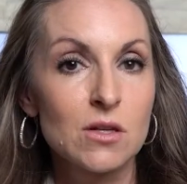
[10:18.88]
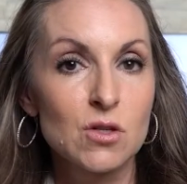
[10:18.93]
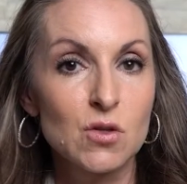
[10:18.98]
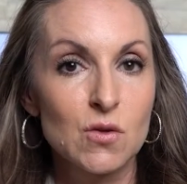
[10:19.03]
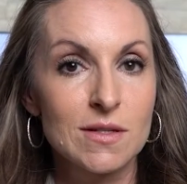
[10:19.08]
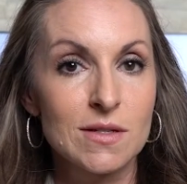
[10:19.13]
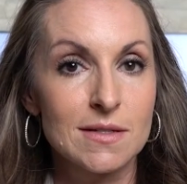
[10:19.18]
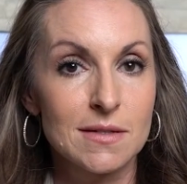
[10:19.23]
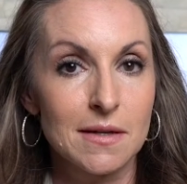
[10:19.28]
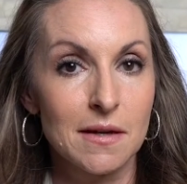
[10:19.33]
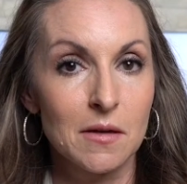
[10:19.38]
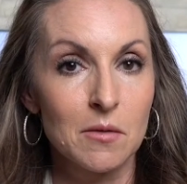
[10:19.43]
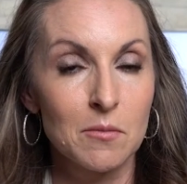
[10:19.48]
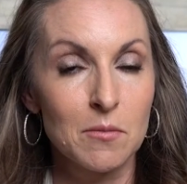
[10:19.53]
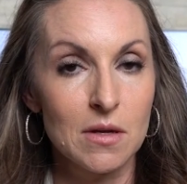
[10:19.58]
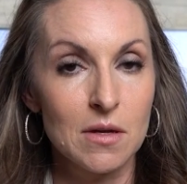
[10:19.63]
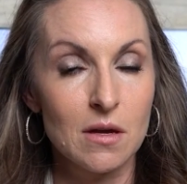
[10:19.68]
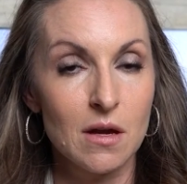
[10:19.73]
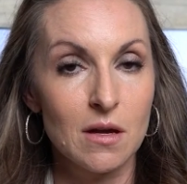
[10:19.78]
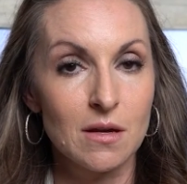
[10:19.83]
interesting
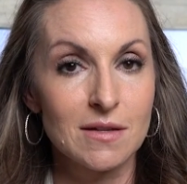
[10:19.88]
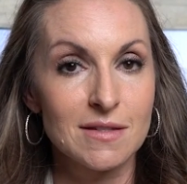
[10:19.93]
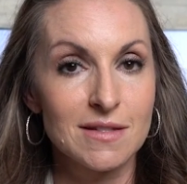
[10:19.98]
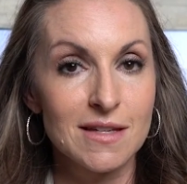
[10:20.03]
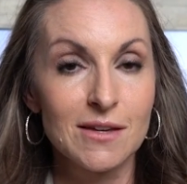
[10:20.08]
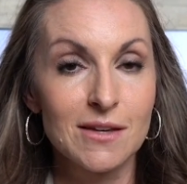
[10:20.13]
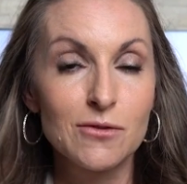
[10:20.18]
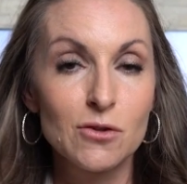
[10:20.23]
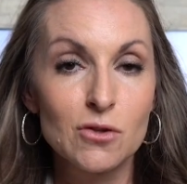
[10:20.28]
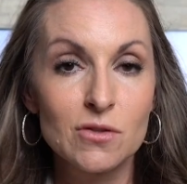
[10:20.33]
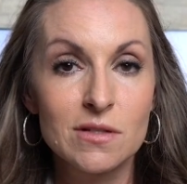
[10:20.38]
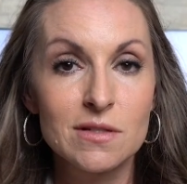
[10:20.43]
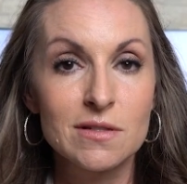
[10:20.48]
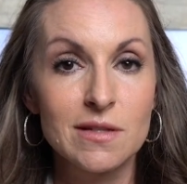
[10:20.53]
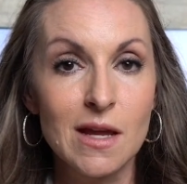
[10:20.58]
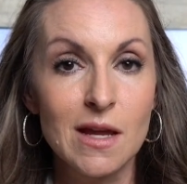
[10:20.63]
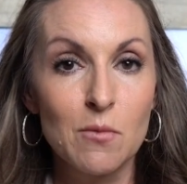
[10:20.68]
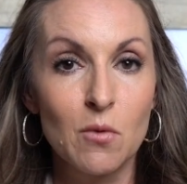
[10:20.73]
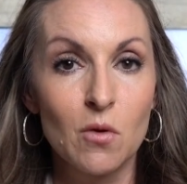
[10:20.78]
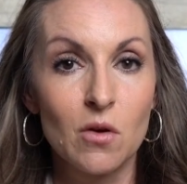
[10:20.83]
because if you're
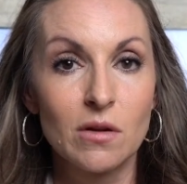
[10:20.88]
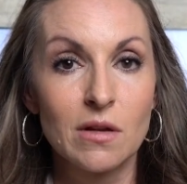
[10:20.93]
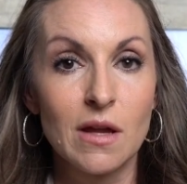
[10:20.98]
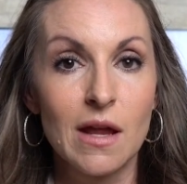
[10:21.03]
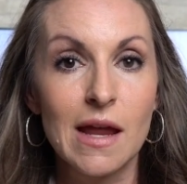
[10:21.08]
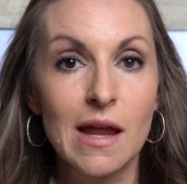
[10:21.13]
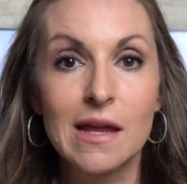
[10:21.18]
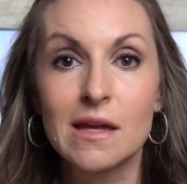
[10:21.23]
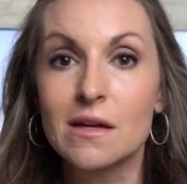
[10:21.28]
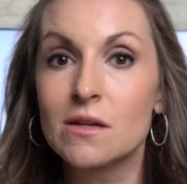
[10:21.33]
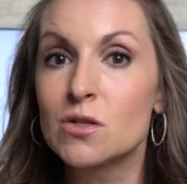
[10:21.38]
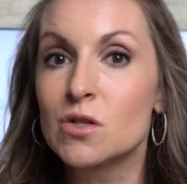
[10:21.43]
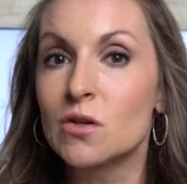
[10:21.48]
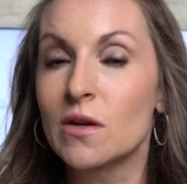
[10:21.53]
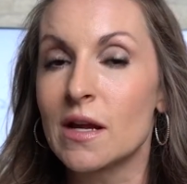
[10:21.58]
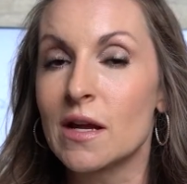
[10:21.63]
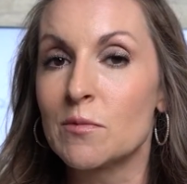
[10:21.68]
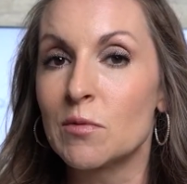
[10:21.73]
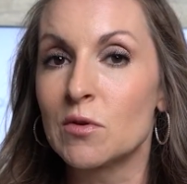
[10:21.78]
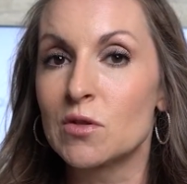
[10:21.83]
disabled and
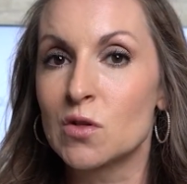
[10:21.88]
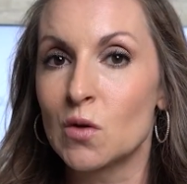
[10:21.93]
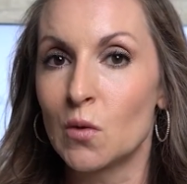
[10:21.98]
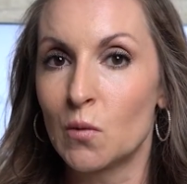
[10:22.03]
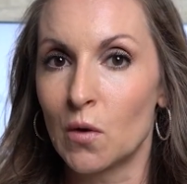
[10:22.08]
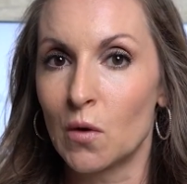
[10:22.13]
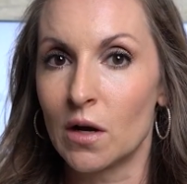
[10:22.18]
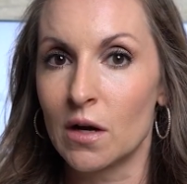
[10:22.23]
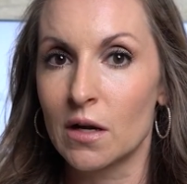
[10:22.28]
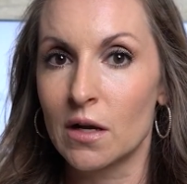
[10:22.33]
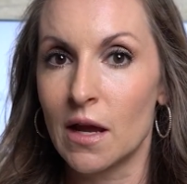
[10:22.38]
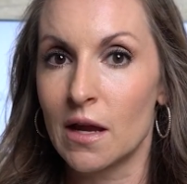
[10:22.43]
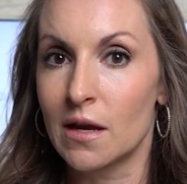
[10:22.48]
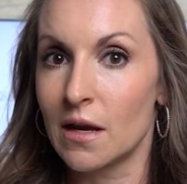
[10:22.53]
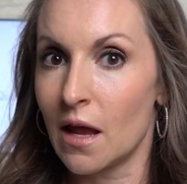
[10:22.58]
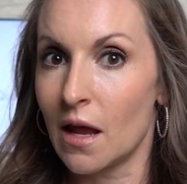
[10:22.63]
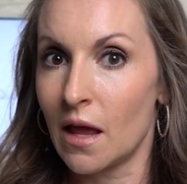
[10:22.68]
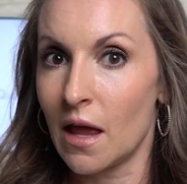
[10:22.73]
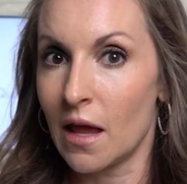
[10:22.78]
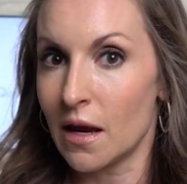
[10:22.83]
you're able to work
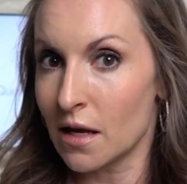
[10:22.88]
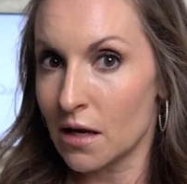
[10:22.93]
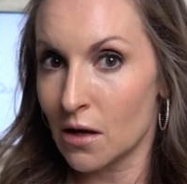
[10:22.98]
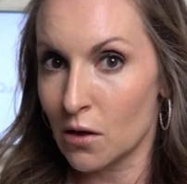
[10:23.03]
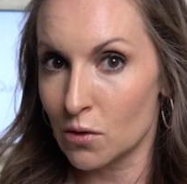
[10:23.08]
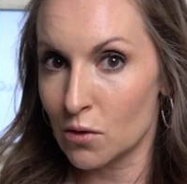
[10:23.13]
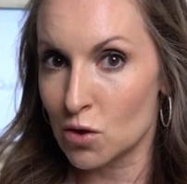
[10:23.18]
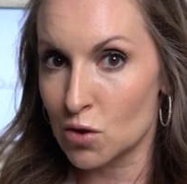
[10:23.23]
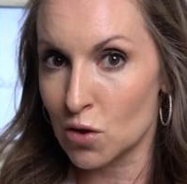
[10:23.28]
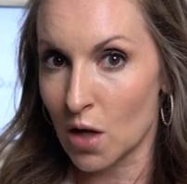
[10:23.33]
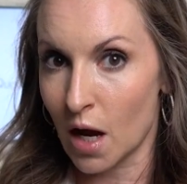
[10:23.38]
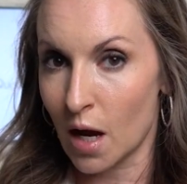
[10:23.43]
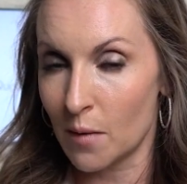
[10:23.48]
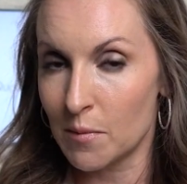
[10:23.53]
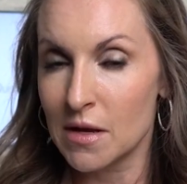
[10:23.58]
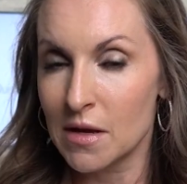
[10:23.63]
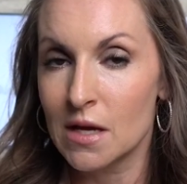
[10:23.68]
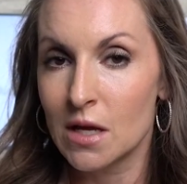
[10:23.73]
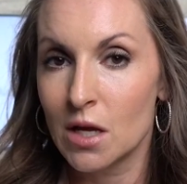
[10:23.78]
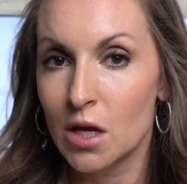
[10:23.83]
in any other
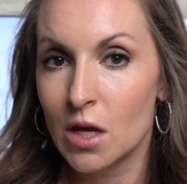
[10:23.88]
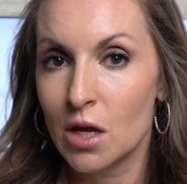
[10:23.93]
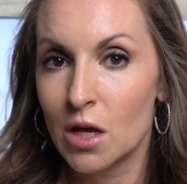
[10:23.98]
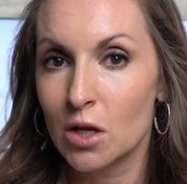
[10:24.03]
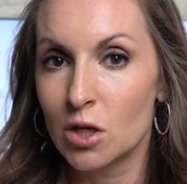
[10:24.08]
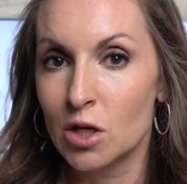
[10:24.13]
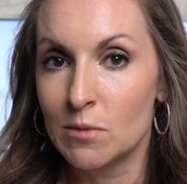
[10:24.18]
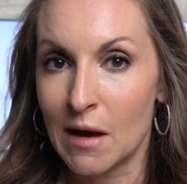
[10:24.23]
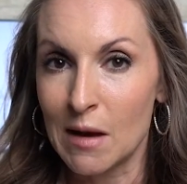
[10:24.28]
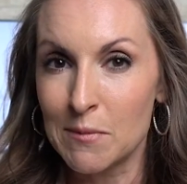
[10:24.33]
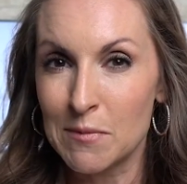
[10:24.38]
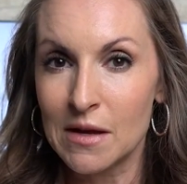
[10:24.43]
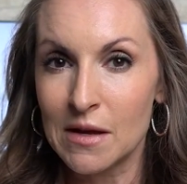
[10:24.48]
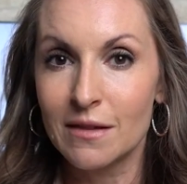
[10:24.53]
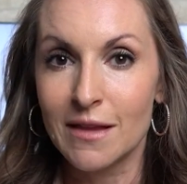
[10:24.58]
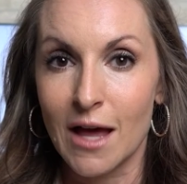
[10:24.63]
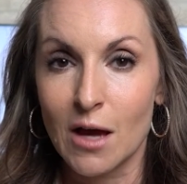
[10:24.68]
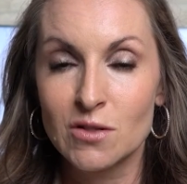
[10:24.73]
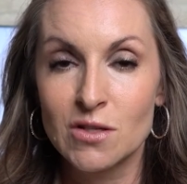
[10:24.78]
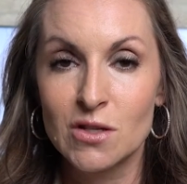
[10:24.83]
job, you might be
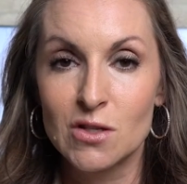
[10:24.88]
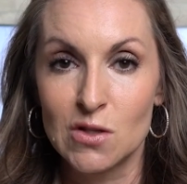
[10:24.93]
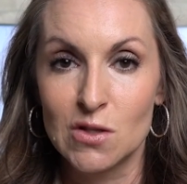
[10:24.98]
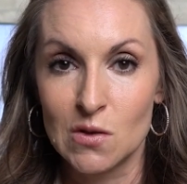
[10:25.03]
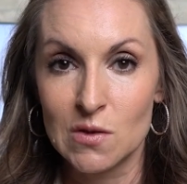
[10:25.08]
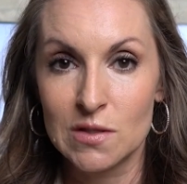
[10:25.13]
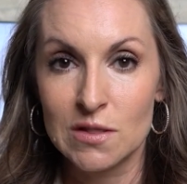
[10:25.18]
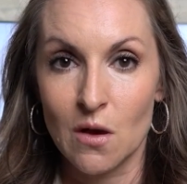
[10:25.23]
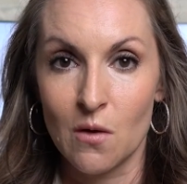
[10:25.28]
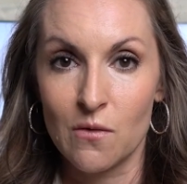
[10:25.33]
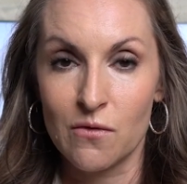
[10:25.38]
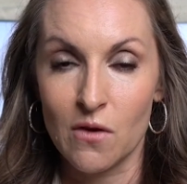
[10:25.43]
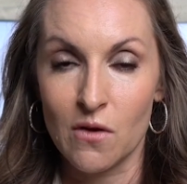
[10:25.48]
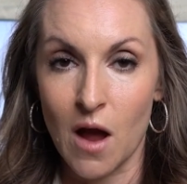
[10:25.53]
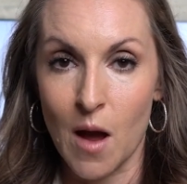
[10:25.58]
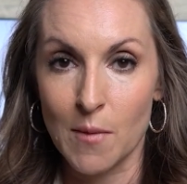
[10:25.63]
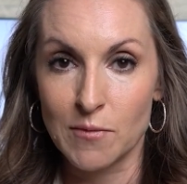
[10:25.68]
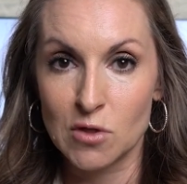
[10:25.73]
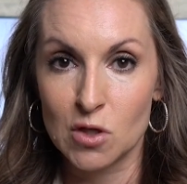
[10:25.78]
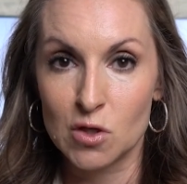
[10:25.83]
allowed to do so
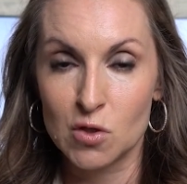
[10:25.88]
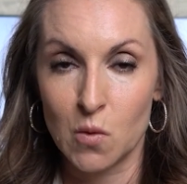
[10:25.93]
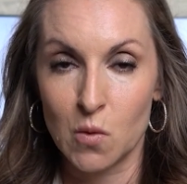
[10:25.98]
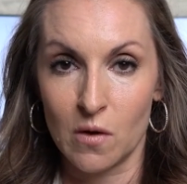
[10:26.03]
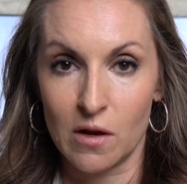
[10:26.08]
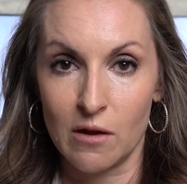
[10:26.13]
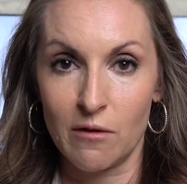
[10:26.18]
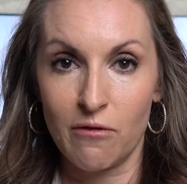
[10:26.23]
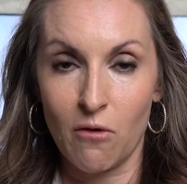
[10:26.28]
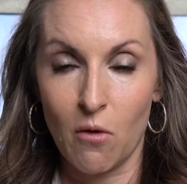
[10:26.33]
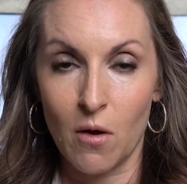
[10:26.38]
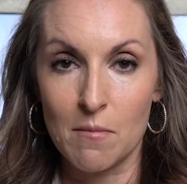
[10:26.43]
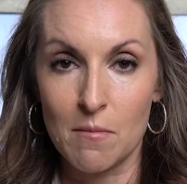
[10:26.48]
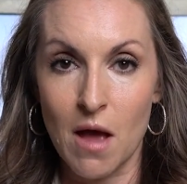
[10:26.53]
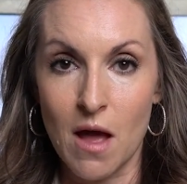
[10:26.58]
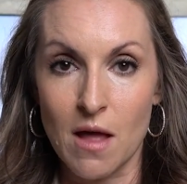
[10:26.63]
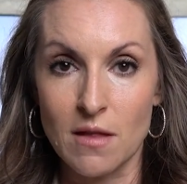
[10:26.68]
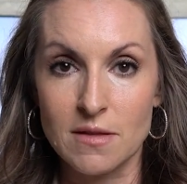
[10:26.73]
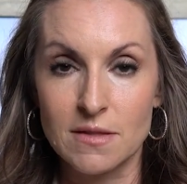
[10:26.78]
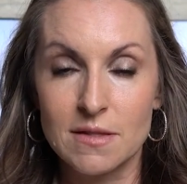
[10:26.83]
for up to 24
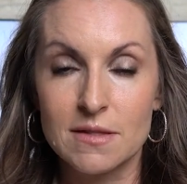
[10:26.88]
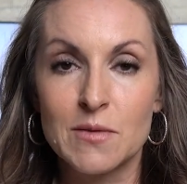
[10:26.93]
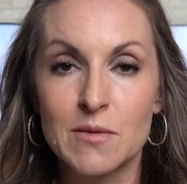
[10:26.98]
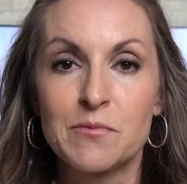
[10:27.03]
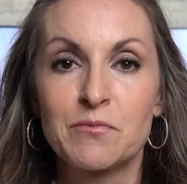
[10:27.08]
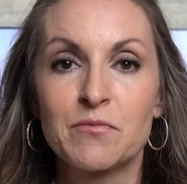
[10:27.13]
months.